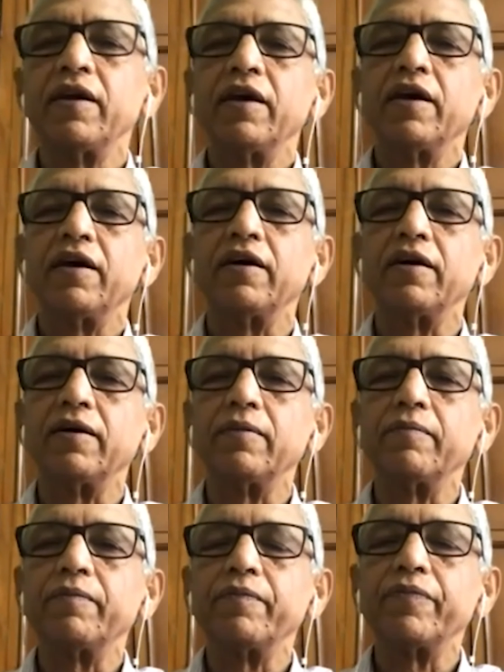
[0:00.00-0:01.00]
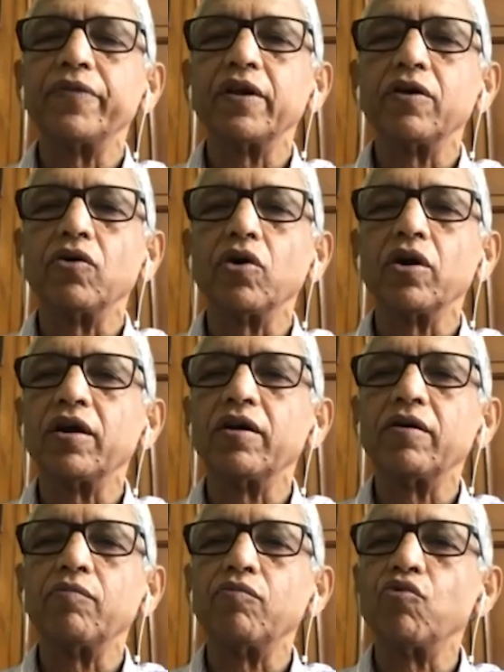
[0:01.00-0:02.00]
um, on
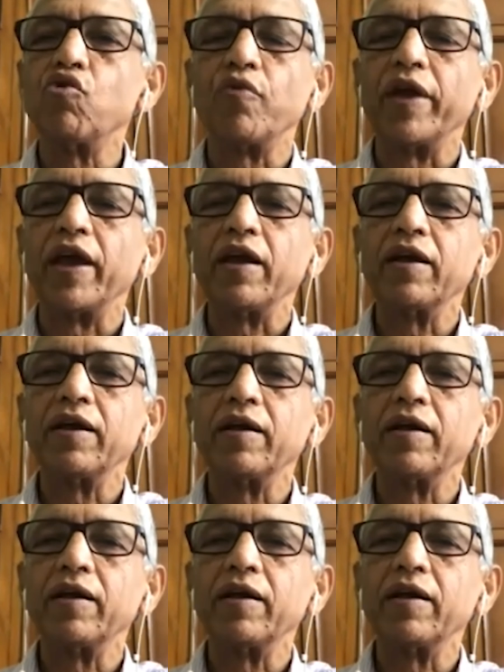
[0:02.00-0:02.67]
moving.